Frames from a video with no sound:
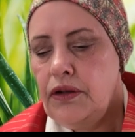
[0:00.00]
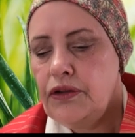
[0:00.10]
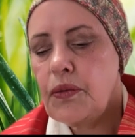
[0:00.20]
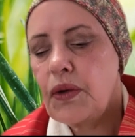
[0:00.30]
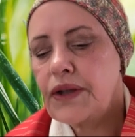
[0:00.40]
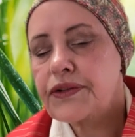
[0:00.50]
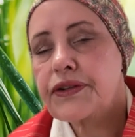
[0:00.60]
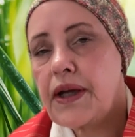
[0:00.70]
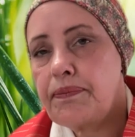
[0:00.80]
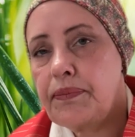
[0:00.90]
So, what does
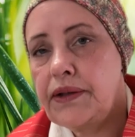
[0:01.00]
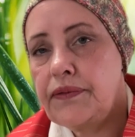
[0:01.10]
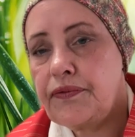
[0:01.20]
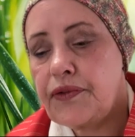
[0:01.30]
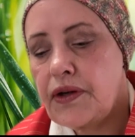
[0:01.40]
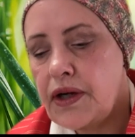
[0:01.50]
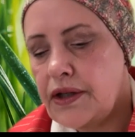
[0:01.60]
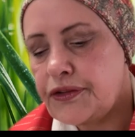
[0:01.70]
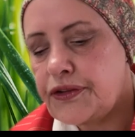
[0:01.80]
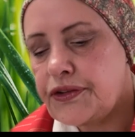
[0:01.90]
that mean for
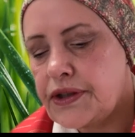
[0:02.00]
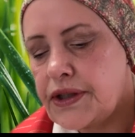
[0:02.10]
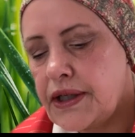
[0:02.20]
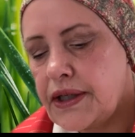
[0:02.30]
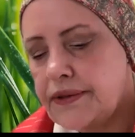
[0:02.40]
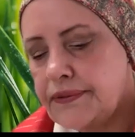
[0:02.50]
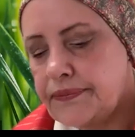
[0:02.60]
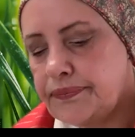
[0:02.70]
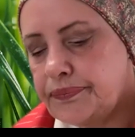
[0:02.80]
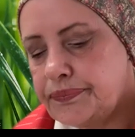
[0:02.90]
us today?
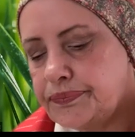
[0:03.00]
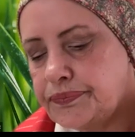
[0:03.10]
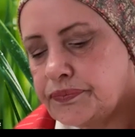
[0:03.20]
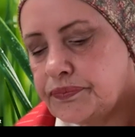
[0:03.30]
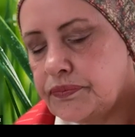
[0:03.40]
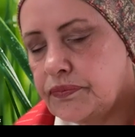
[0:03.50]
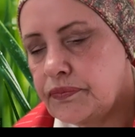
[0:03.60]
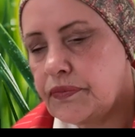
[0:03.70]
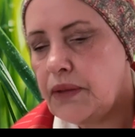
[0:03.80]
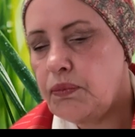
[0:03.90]

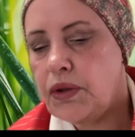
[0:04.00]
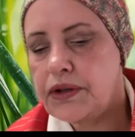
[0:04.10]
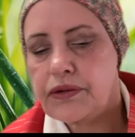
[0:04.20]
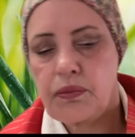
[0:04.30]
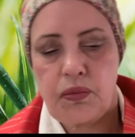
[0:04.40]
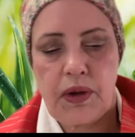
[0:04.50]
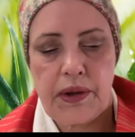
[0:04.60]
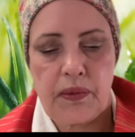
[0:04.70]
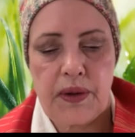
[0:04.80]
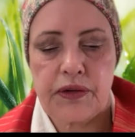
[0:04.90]
What, what
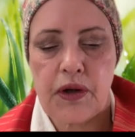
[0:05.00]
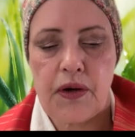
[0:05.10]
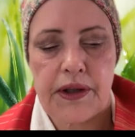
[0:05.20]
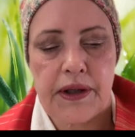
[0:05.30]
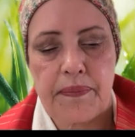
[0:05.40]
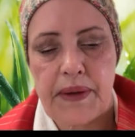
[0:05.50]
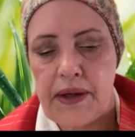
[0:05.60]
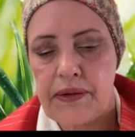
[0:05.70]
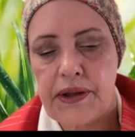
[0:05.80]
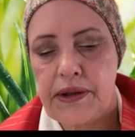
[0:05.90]
are we talking
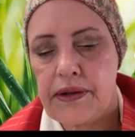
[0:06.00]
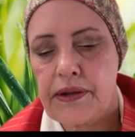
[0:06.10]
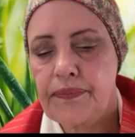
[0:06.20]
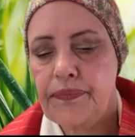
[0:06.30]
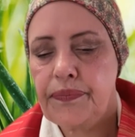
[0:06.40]
about here?